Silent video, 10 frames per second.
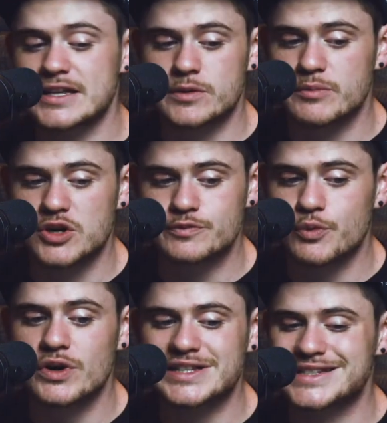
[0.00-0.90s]
to get the
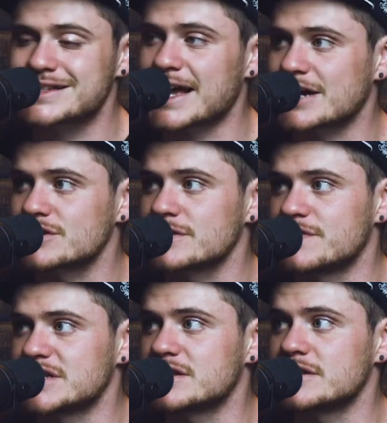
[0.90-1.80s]
most points is to actually
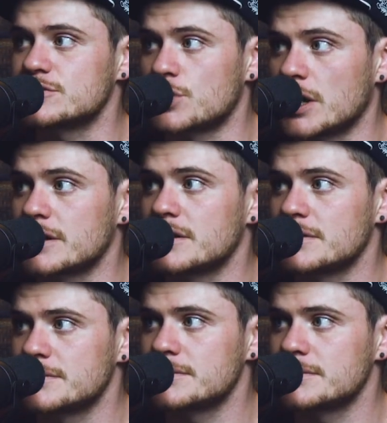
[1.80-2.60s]
physically run.